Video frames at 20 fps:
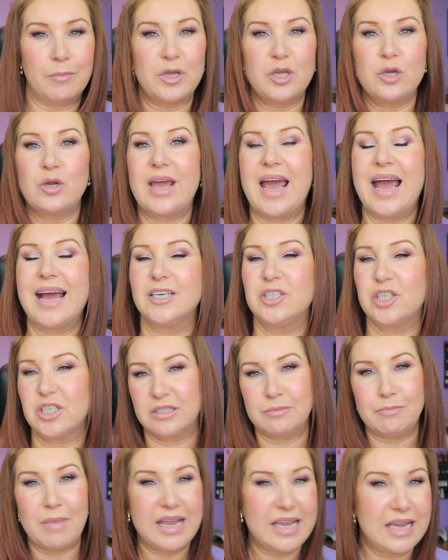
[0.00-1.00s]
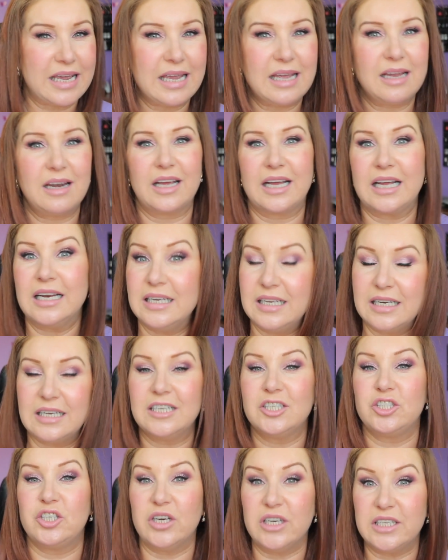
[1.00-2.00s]
But you can just make it like a little
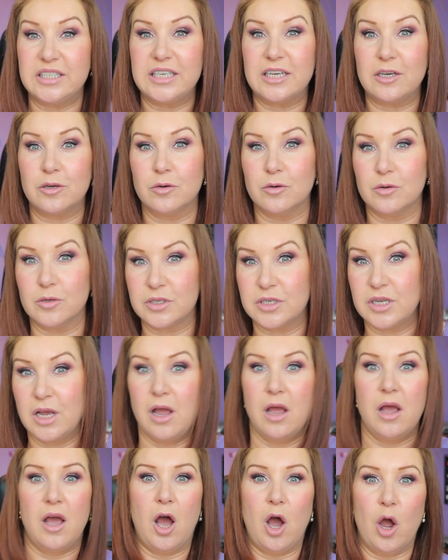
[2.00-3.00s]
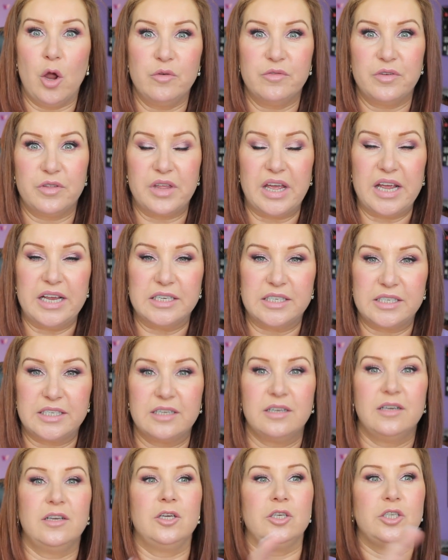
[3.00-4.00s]
agility course over
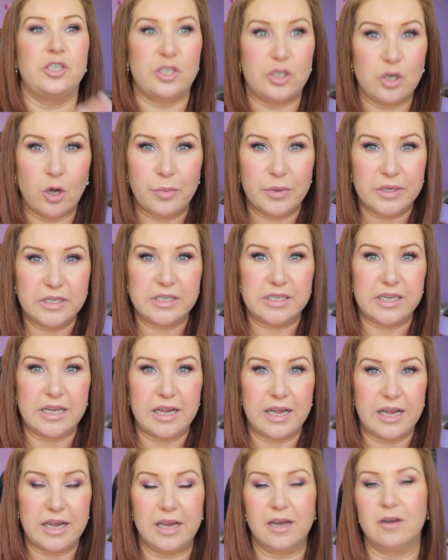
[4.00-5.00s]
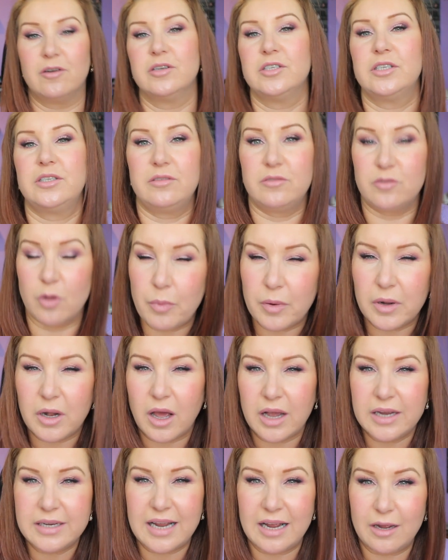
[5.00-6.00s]
this, stop and sit here, stop and
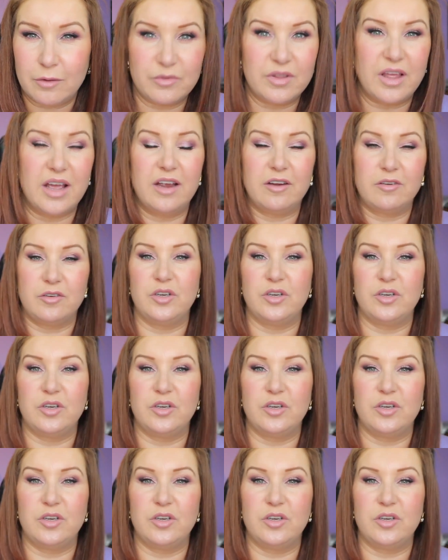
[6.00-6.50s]
lie down there.